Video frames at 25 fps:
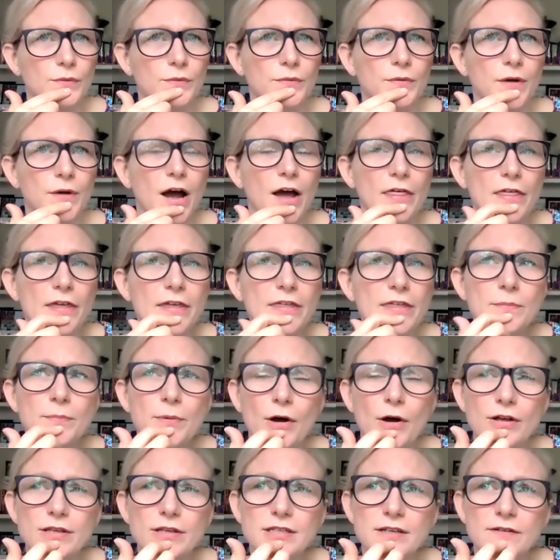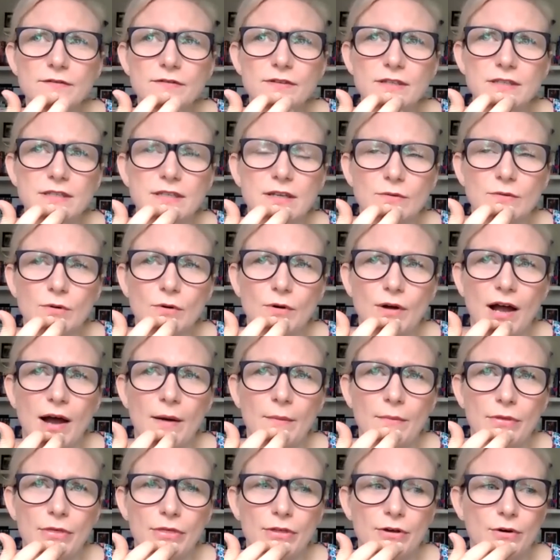I think the positives that will
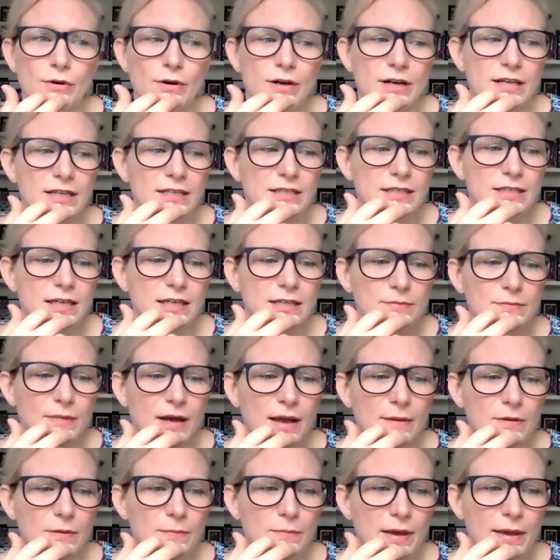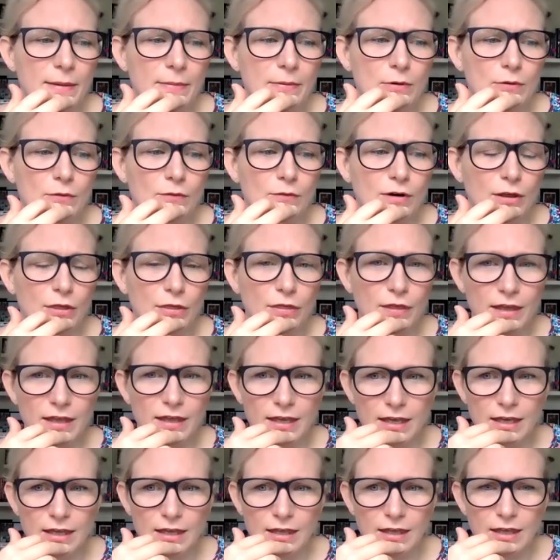come through it is maybe people
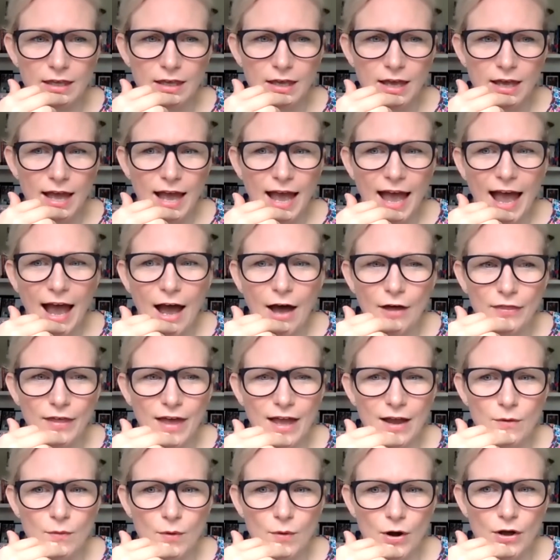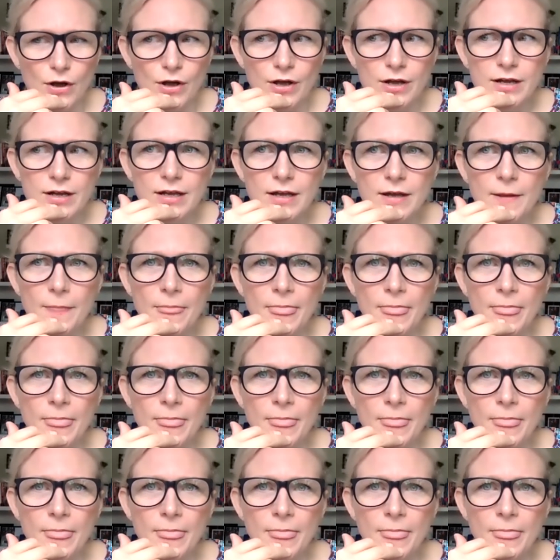rethinking how they work.